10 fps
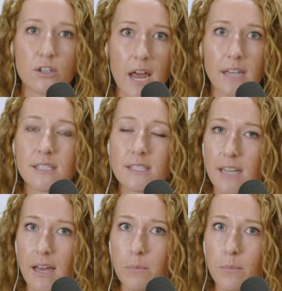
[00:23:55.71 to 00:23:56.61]
their next
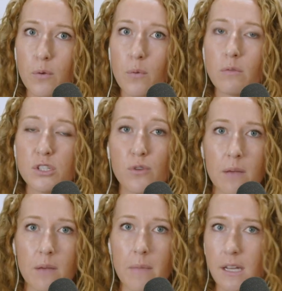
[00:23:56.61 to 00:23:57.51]
step, or what would you
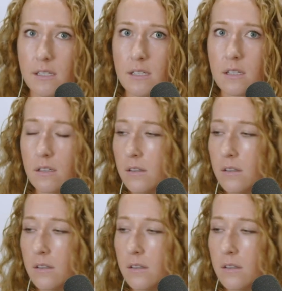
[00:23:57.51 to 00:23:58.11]
recommend?